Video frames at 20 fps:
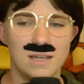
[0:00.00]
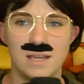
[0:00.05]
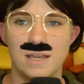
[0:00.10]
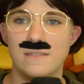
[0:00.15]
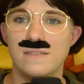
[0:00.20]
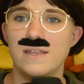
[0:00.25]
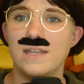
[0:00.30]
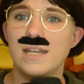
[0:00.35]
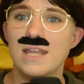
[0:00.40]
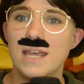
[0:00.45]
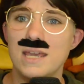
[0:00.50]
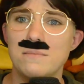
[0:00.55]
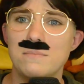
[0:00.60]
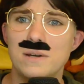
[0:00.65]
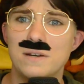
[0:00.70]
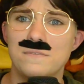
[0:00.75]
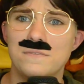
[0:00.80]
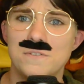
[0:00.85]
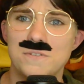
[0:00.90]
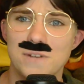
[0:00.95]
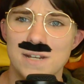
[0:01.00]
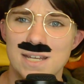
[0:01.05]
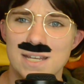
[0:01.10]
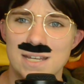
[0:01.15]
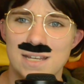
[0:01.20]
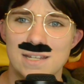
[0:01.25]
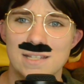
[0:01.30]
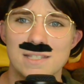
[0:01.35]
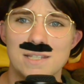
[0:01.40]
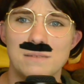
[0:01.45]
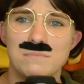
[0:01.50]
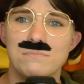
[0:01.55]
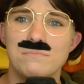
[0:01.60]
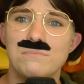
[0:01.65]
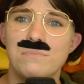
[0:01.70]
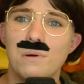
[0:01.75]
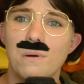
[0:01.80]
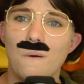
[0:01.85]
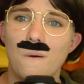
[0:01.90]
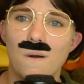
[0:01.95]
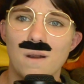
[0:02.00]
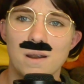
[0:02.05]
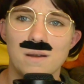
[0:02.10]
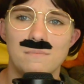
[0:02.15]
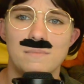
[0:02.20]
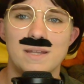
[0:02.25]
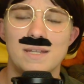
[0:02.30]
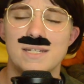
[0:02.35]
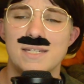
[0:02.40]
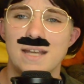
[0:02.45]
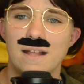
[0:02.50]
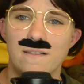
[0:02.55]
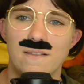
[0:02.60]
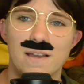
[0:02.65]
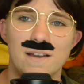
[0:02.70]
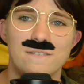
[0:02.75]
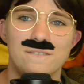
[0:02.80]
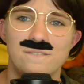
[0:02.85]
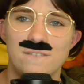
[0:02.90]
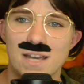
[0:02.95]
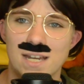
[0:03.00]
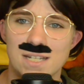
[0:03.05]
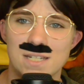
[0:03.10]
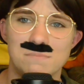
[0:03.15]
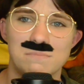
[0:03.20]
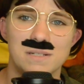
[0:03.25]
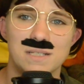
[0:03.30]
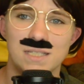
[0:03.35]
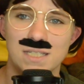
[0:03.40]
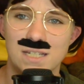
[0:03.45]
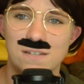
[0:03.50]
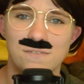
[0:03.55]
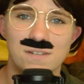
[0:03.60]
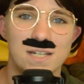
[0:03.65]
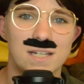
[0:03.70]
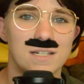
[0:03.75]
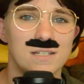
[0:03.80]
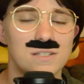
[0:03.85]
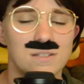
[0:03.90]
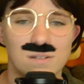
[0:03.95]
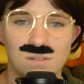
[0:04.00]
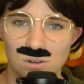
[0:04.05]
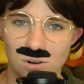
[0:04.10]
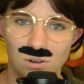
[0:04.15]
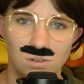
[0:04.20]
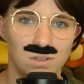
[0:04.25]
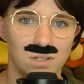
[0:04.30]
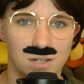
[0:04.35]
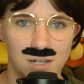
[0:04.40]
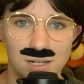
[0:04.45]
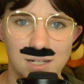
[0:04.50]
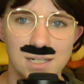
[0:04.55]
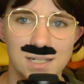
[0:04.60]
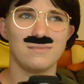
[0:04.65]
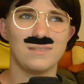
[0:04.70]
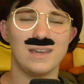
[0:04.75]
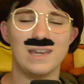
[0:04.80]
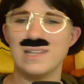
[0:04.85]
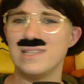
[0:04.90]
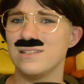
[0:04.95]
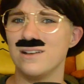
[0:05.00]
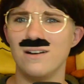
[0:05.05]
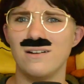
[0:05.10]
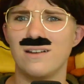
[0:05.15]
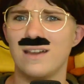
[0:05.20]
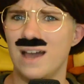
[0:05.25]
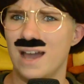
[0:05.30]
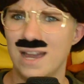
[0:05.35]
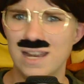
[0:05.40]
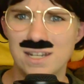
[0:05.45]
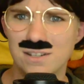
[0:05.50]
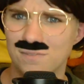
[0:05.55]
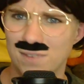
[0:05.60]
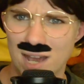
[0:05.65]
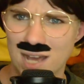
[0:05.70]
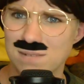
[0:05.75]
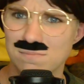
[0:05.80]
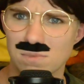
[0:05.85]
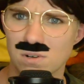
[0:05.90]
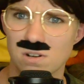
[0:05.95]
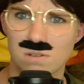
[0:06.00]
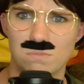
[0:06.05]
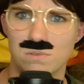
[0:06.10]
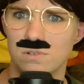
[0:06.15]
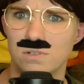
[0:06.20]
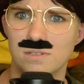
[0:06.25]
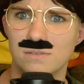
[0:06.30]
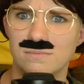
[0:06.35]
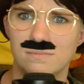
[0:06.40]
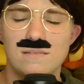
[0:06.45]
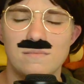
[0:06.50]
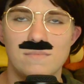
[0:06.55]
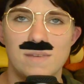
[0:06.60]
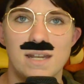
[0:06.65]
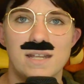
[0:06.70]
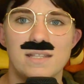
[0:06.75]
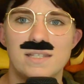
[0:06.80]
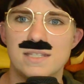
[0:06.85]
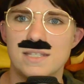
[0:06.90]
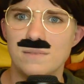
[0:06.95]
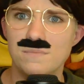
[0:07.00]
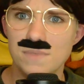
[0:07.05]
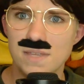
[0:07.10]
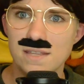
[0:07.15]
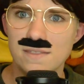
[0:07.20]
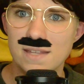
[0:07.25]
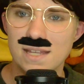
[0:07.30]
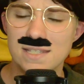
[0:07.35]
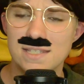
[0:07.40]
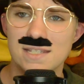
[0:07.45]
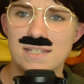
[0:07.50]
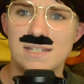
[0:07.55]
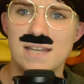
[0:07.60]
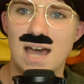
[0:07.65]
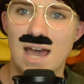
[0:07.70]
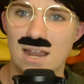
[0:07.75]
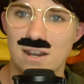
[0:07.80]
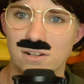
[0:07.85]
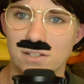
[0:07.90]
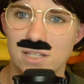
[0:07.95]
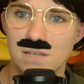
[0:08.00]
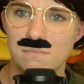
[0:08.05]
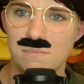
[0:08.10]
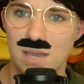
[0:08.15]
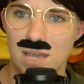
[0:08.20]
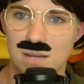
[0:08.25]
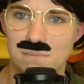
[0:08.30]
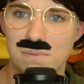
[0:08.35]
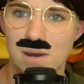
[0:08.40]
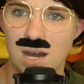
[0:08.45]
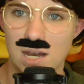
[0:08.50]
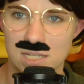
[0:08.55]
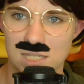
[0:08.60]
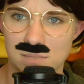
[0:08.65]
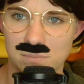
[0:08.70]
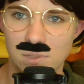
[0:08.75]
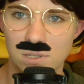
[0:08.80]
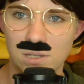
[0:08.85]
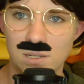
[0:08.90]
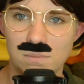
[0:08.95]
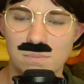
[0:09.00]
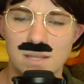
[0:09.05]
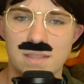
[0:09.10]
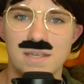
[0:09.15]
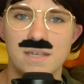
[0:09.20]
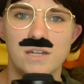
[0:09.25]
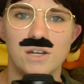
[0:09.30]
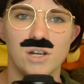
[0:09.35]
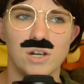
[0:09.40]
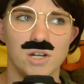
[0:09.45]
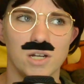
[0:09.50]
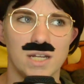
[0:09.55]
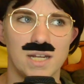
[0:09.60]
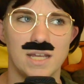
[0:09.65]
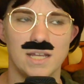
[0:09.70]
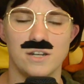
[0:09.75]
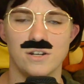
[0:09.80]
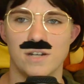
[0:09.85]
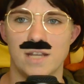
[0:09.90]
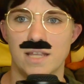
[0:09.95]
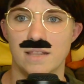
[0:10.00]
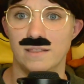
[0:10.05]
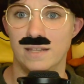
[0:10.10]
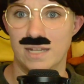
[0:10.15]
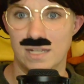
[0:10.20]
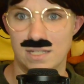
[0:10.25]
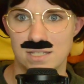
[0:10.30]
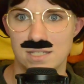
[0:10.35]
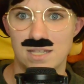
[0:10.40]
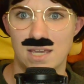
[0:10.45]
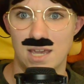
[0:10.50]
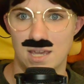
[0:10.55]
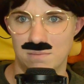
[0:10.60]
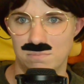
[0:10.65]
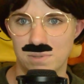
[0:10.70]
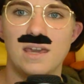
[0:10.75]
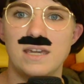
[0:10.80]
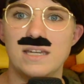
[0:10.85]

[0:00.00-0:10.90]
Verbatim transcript: In the name of tricking some poor Mandela effect believing scroller, it's all kind of admirable. And it's something that's entirely made possible by the current internet landscape.